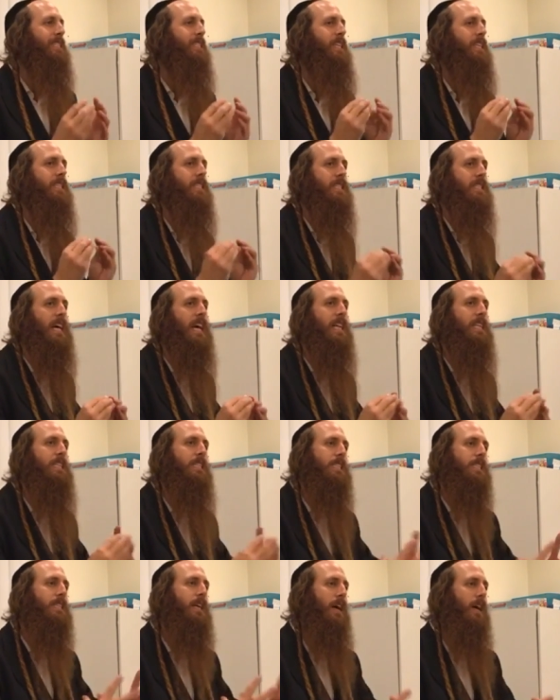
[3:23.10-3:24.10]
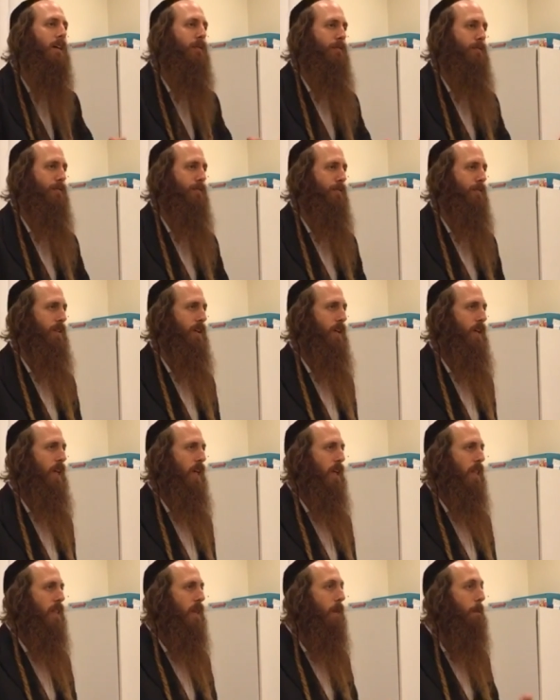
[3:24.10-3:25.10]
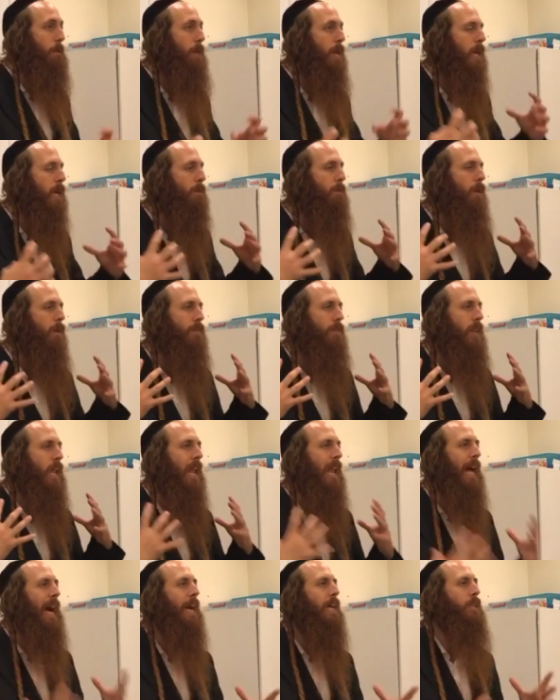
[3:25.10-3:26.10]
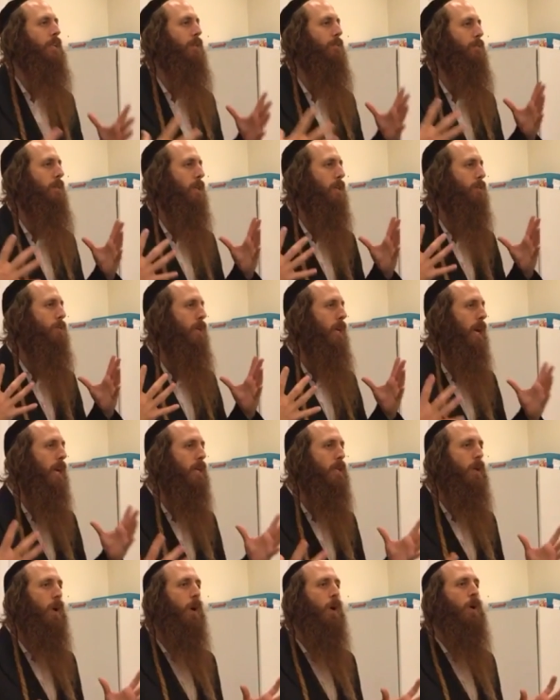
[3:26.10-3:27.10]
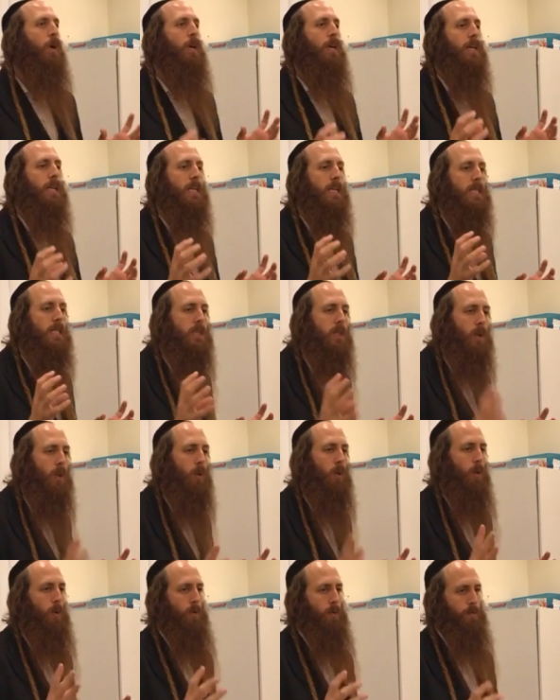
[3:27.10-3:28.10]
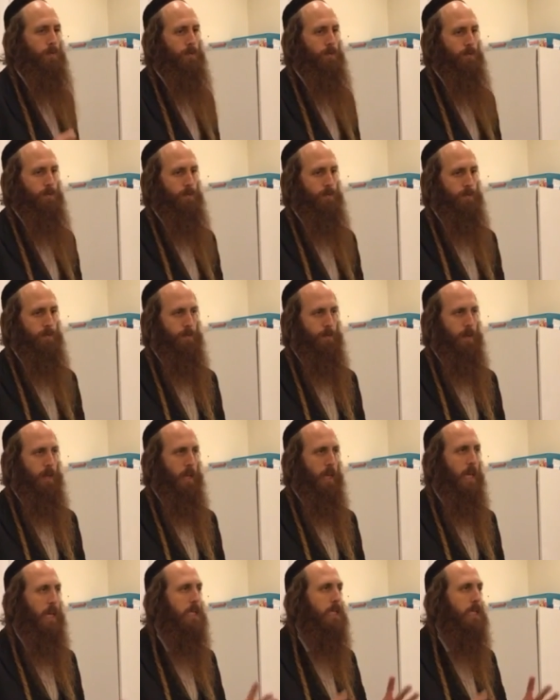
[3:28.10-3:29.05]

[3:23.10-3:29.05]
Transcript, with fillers: the sun itself. The beam of the light of the Creator is you, is